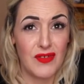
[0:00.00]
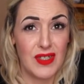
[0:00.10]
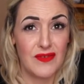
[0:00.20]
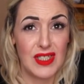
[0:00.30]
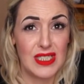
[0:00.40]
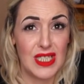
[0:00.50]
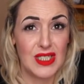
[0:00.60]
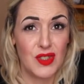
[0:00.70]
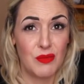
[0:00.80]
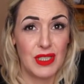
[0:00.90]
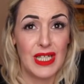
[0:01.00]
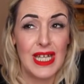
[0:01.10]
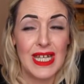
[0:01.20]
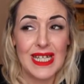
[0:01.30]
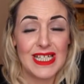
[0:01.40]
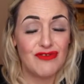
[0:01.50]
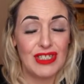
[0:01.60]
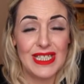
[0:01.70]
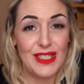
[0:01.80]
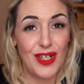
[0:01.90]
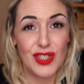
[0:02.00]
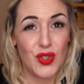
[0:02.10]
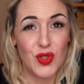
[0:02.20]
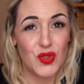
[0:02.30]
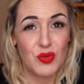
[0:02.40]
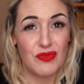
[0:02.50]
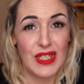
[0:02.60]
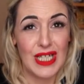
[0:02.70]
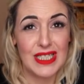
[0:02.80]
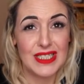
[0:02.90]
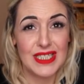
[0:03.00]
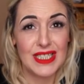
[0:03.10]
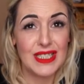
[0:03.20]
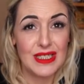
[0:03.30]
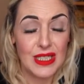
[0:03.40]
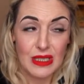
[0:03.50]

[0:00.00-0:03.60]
And it feels like someone is really not in touch with reality.